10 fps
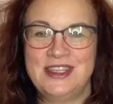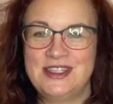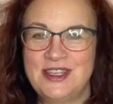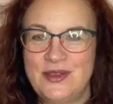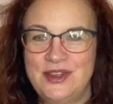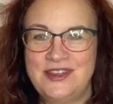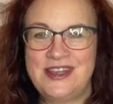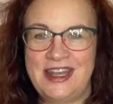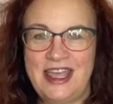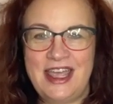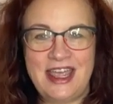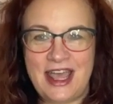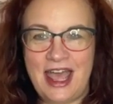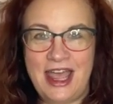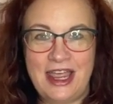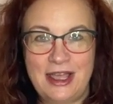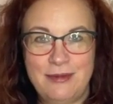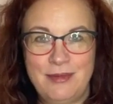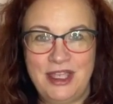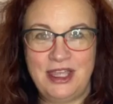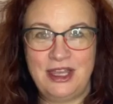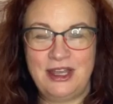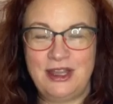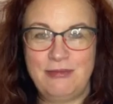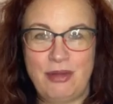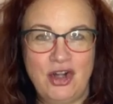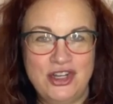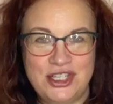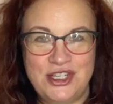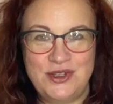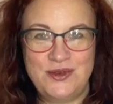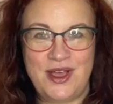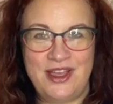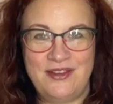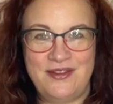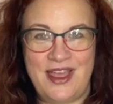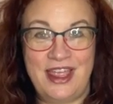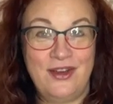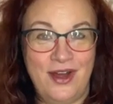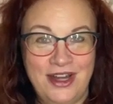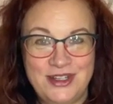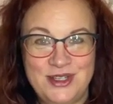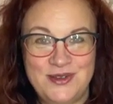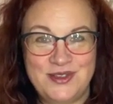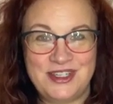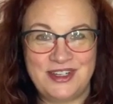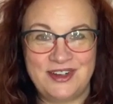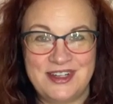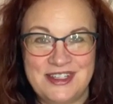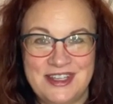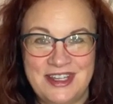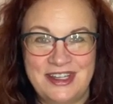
So today I am in part two of a gratitude series.